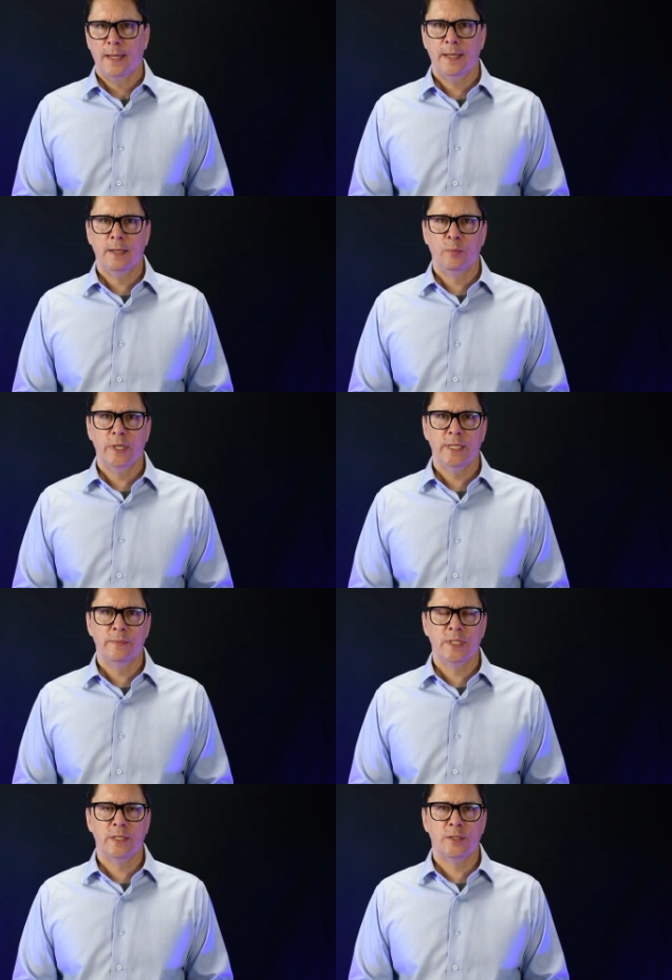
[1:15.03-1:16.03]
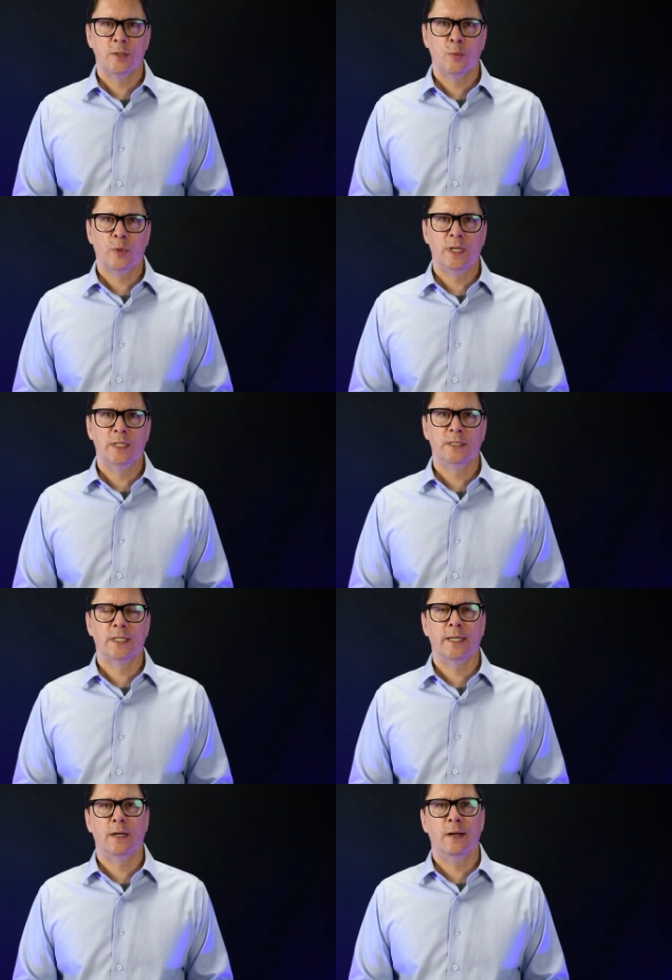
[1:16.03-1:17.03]
And William Zintzer was
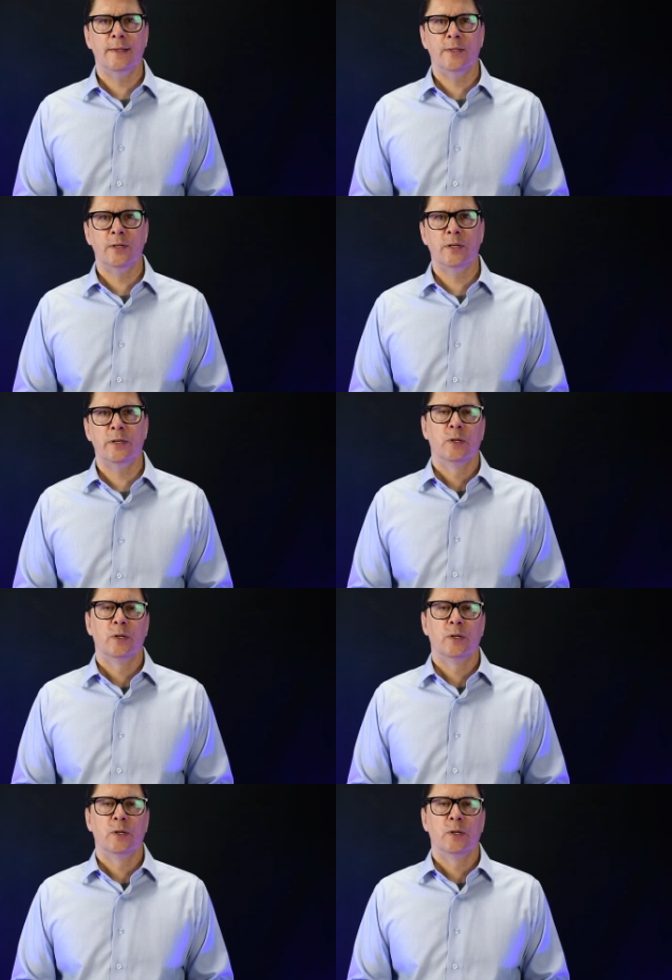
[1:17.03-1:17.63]
an author